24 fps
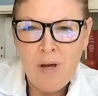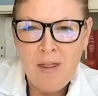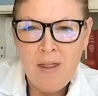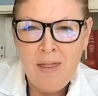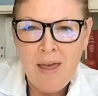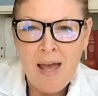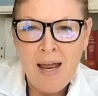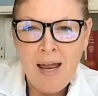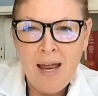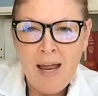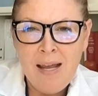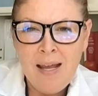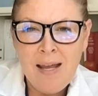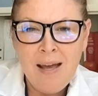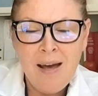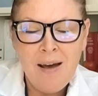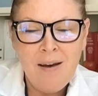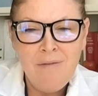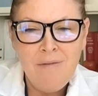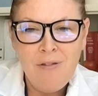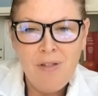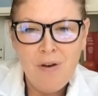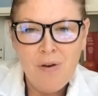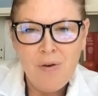with any
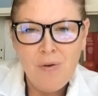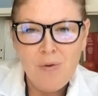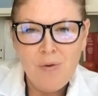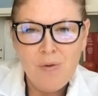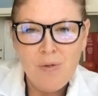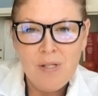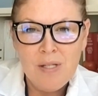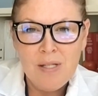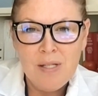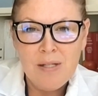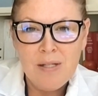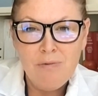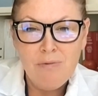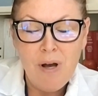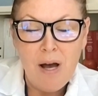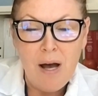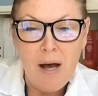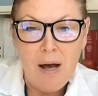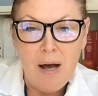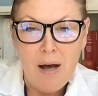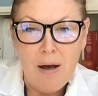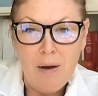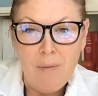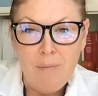of those
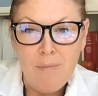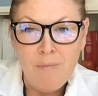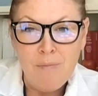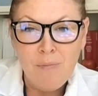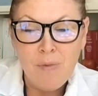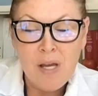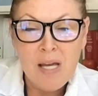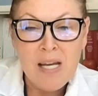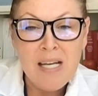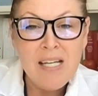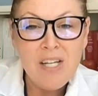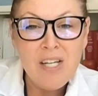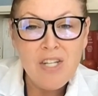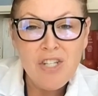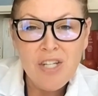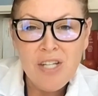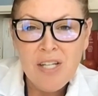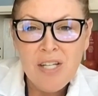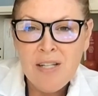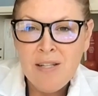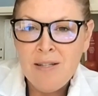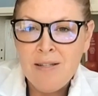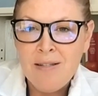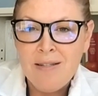um,
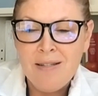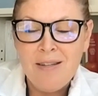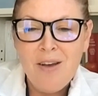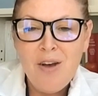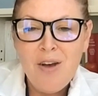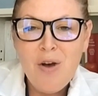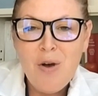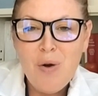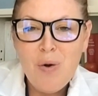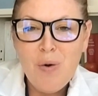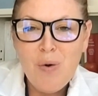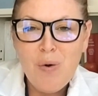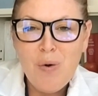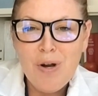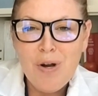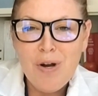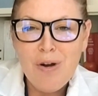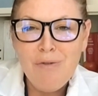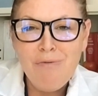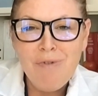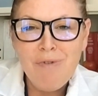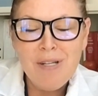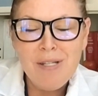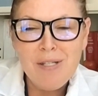conditions
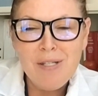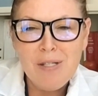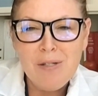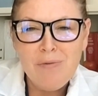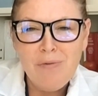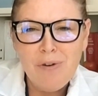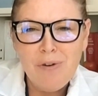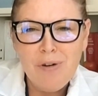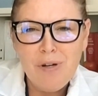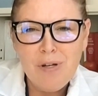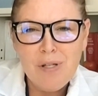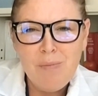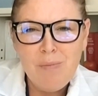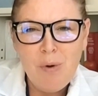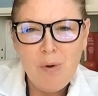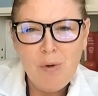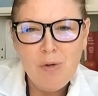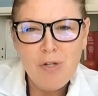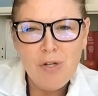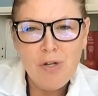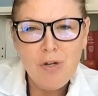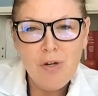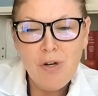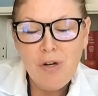or risks for
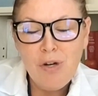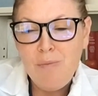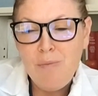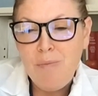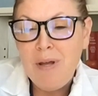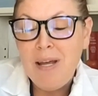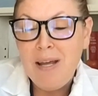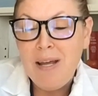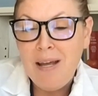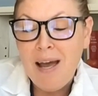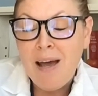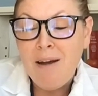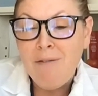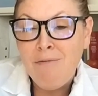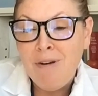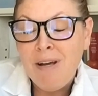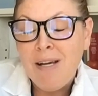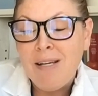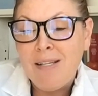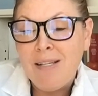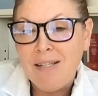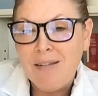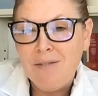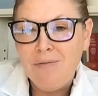exposure could be at at
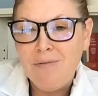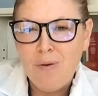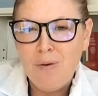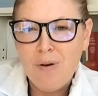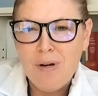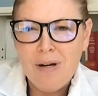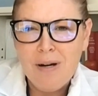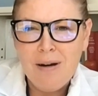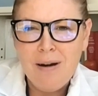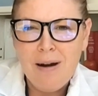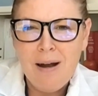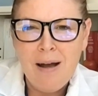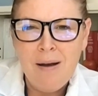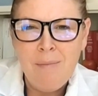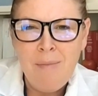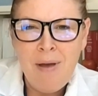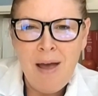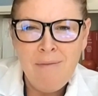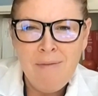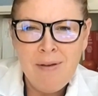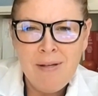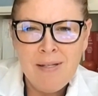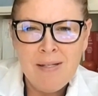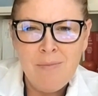risk for um,
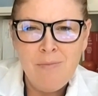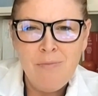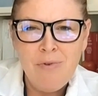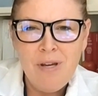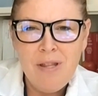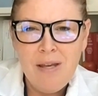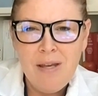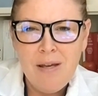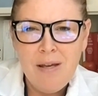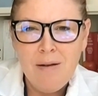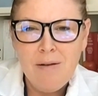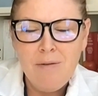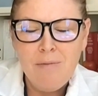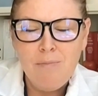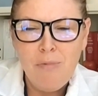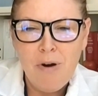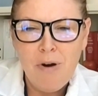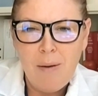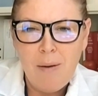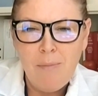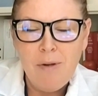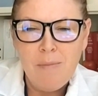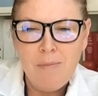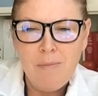having some breathing
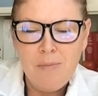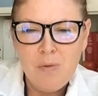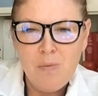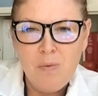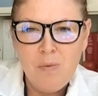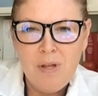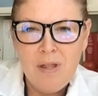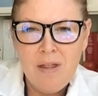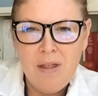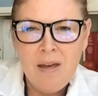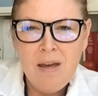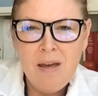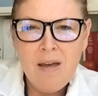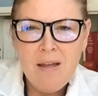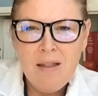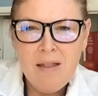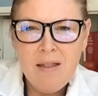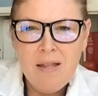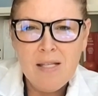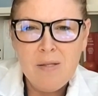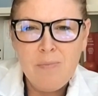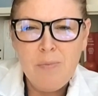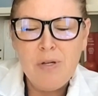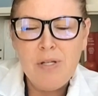problems with
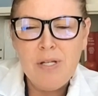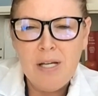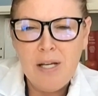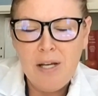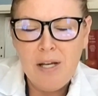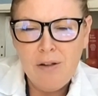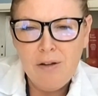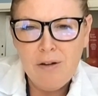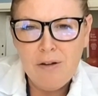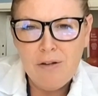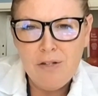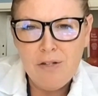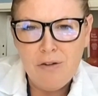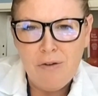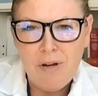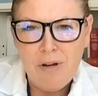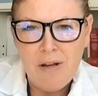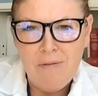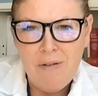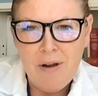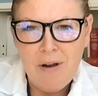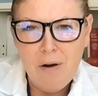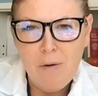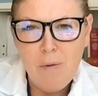this particular degree
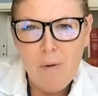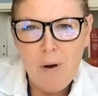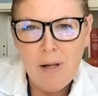of air